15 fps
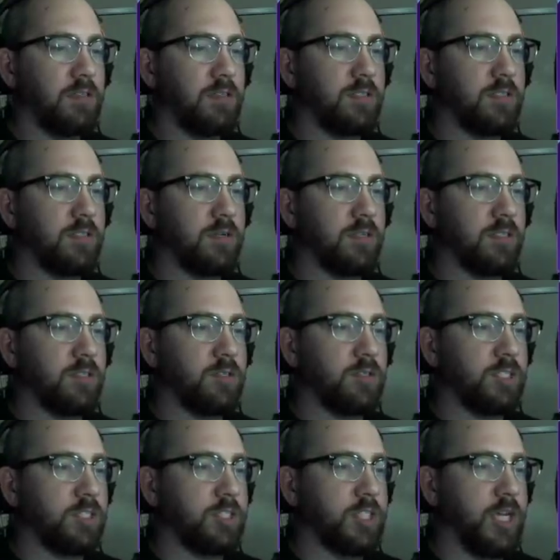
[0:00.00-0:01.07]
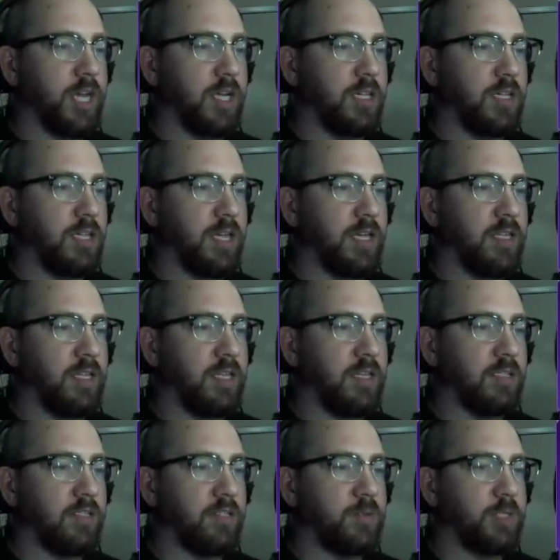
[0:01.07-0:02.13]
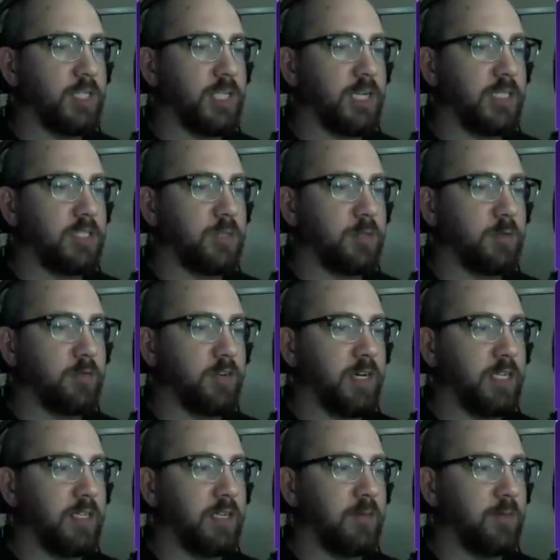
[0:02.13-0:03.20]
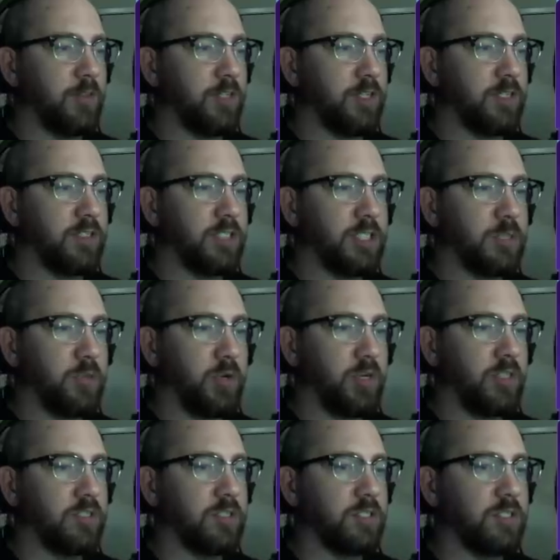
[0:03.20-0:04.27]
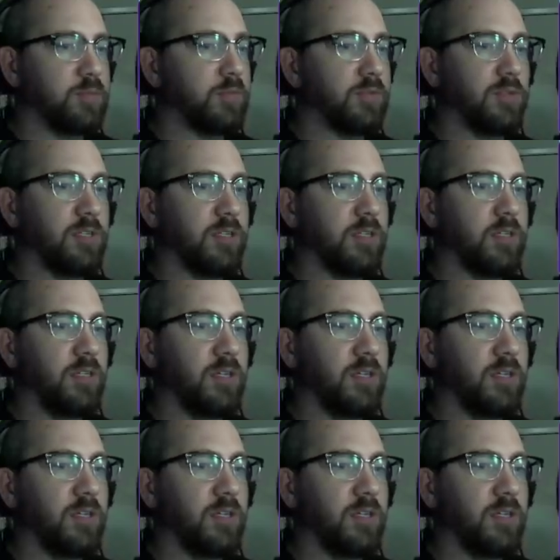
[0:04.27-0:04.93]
start a Twitch channel, and then Twitch has to provide them with all this partner support.